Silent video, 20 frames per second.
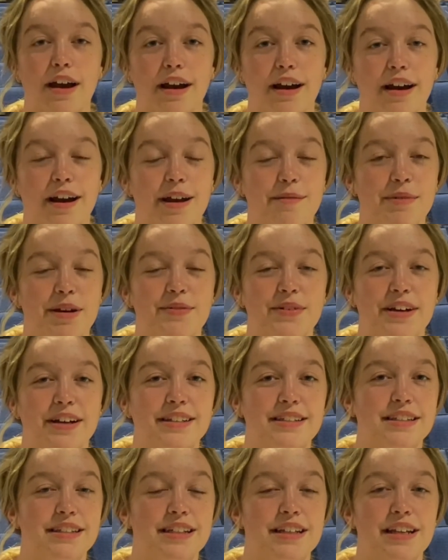I'm Ava
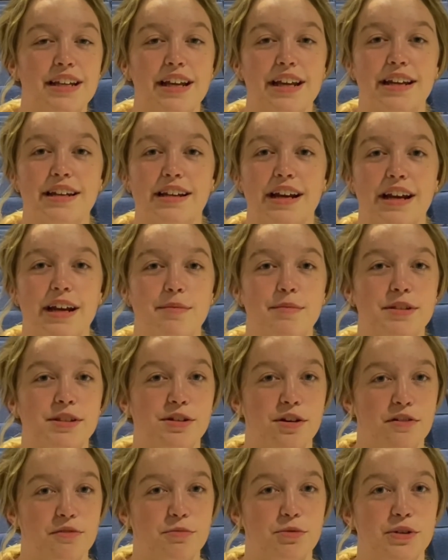Hudson, and I'm a
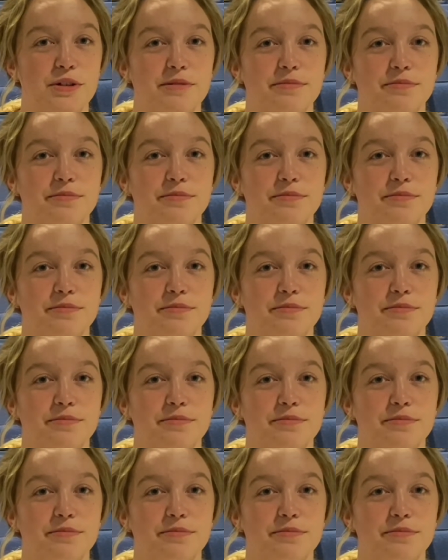sophomore.